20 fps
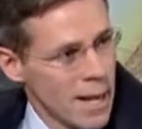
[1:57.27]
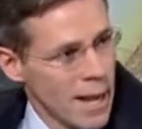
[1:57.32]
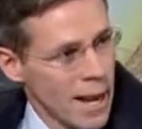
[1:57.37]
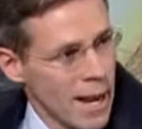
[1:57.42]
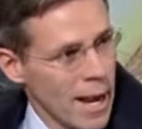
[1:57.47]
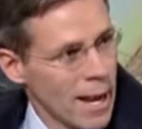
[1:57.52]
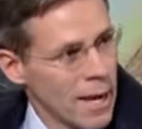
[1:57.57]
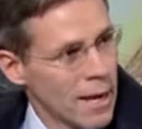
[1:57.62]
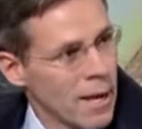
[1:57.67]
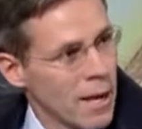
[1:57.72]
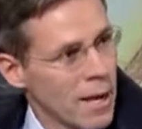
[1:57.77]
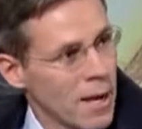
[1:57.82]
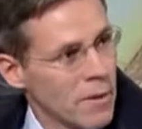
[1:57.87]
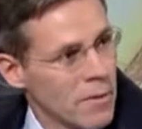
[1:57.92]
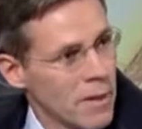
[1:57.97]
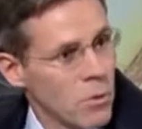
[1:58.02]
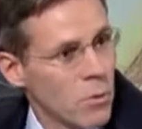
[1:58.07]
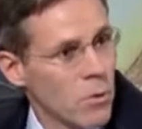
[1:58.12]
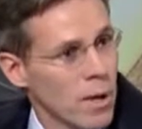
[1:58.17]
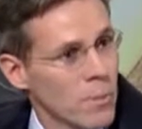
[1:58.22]
And
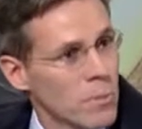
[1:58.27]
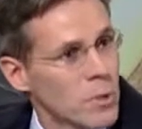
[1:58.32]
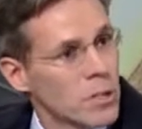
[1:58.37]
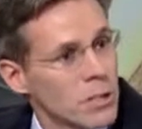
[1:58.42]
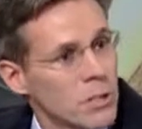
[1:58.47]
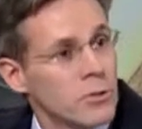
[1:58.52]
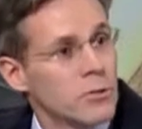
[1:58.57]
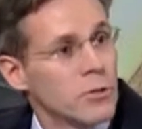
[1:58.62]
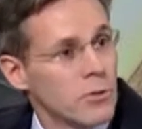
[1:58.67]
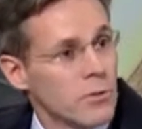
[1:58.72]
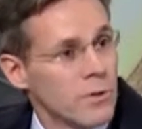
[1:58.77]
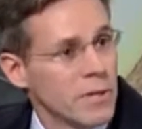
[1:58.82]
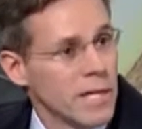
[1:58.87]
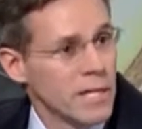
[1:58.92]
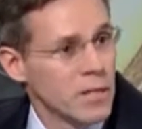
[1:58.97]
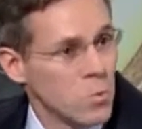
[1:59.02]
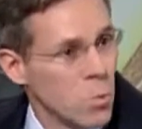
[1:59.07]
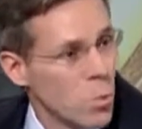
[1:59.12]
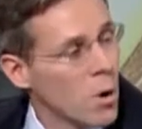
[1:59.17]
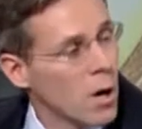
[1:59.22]
they were able to do two
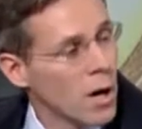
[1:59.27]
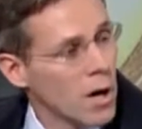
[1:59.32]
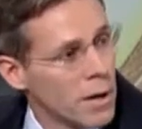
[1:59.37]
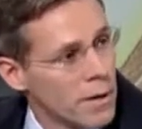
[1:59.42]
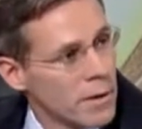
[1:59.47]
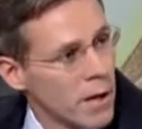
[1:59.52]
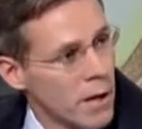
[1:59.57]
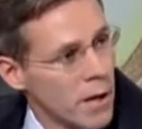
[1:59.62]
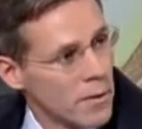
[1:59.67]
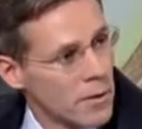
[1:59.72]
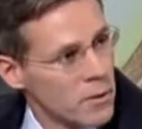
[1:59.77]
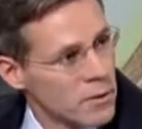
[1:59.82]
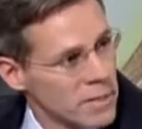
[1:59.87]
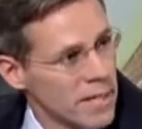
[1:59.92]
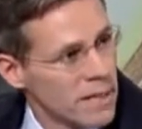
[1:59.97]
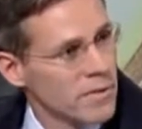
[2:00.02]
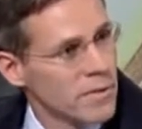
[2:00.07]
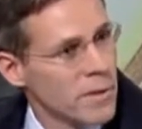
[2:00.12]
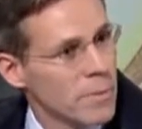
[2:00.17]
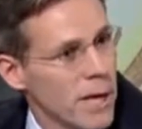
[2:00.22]
things. One, on their
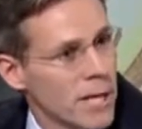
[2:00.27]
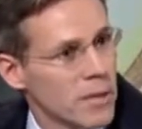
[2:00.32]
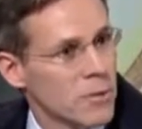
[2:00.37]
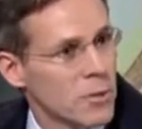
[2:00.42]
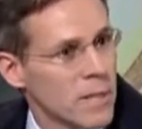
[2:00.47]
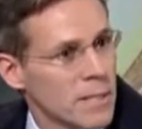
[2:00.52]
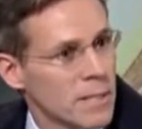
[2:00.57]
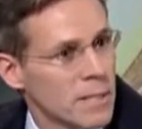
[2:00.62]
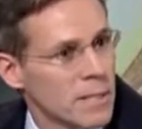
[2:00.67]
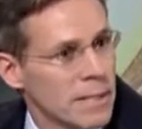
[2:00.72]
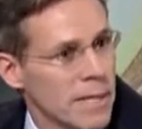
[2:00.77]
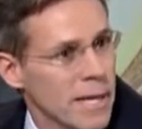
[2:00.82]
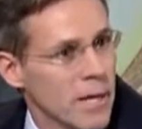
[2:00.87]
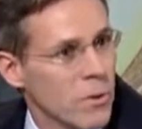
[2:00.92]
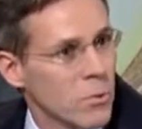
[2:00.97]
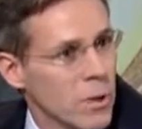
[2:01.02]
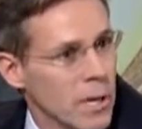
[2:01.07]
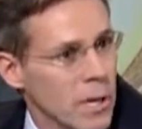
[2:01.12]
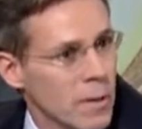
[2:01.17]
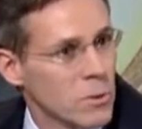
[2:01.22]
safety metrics, they
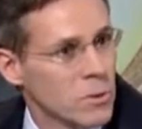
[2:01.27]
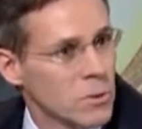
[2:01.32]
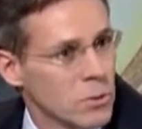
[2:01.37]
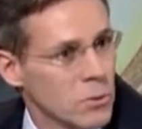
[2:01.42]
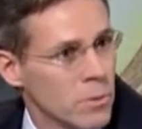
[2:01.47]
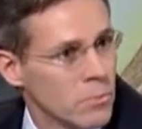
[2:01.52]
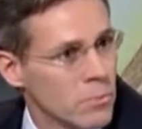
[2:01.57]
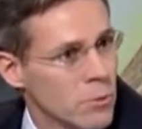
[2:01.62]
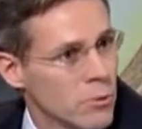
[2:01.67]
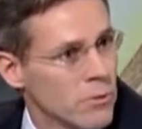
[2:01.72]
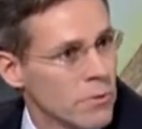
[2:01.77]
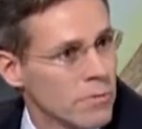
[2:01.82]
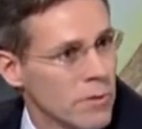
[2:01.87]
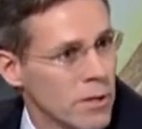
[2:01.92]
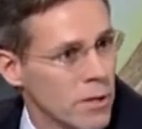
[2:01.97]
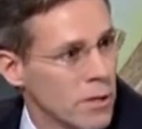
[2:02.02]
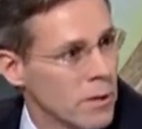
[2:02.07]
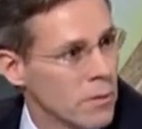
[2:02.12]
were able to improve their